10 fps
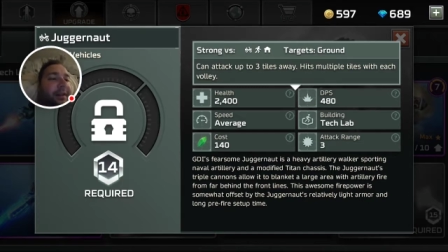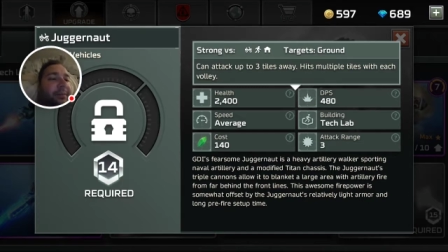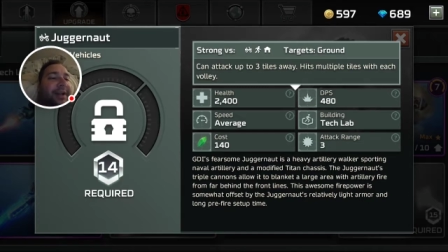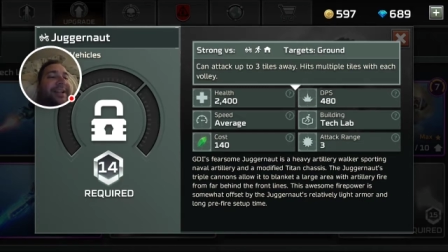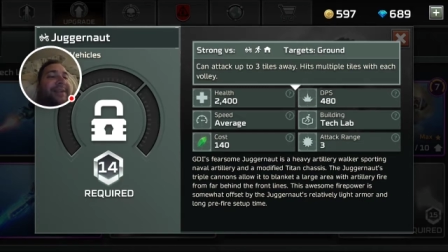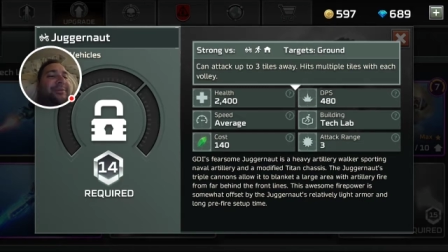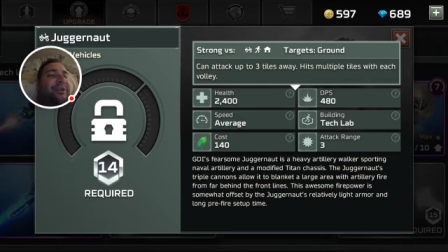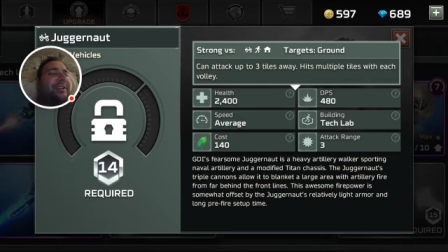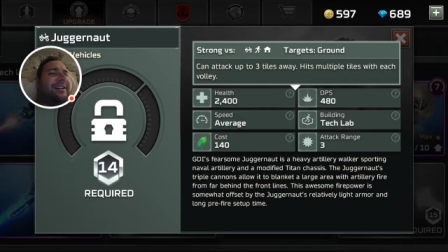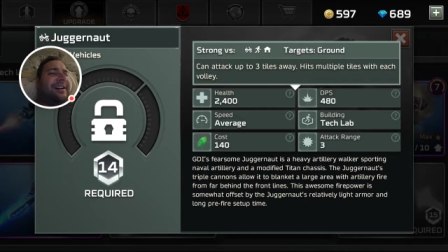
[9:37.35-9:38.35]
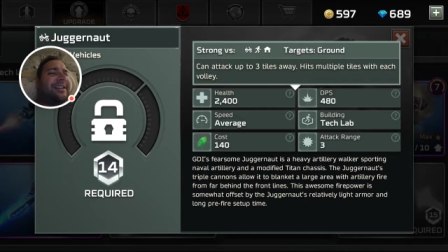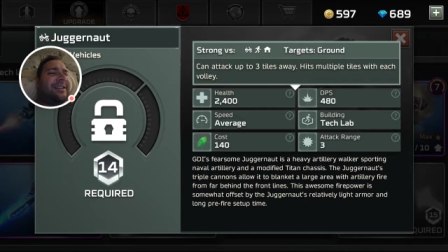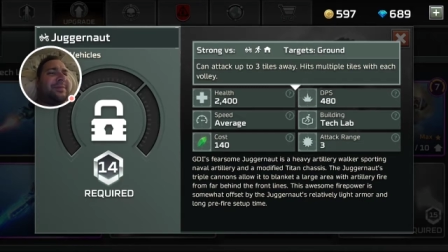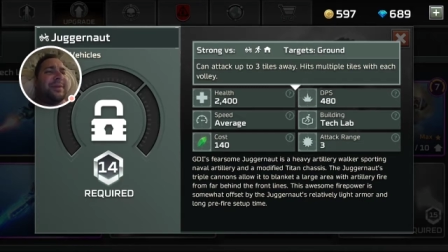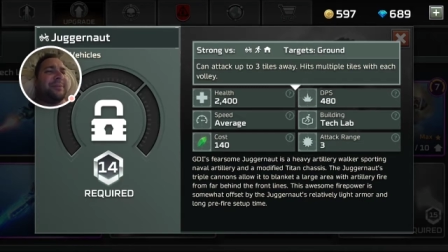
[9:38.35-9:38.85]
By the time you unlock
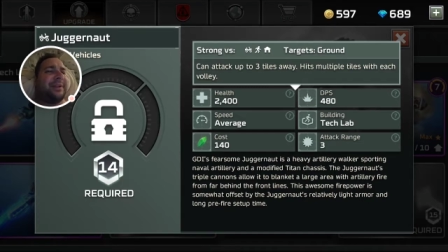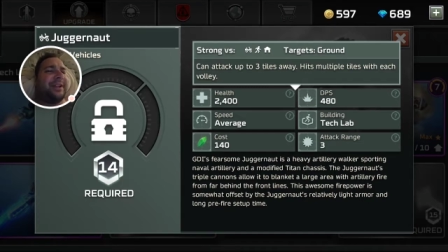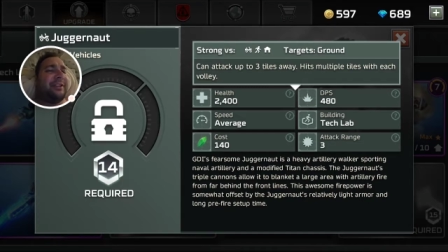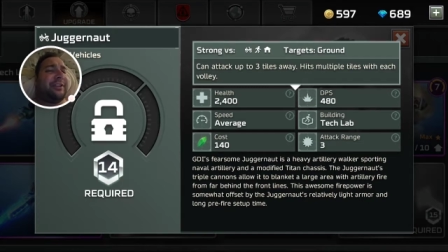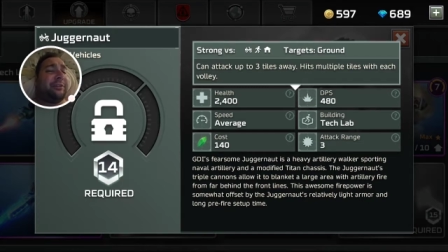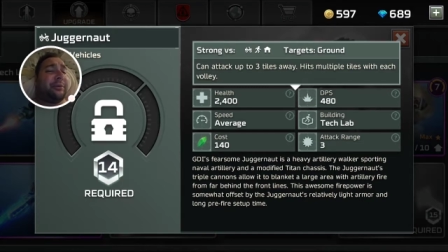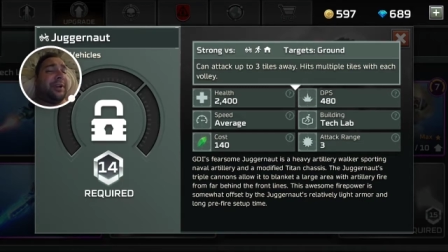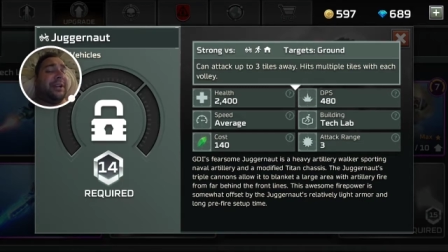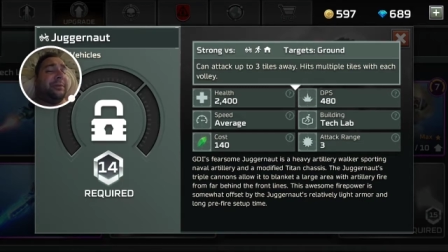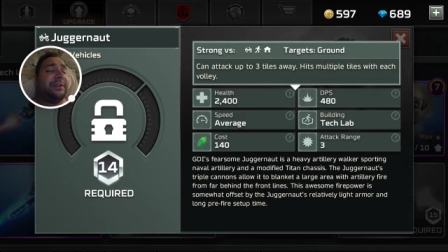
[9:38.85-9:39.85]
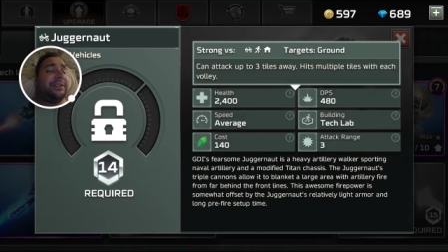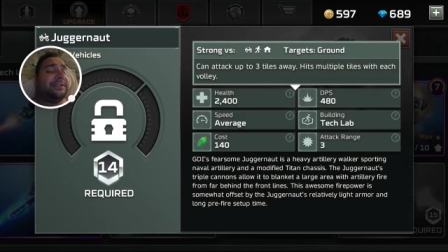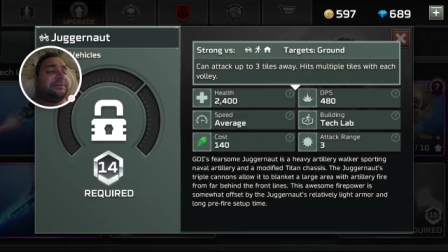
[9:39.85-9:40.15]
them, it might be like 3, but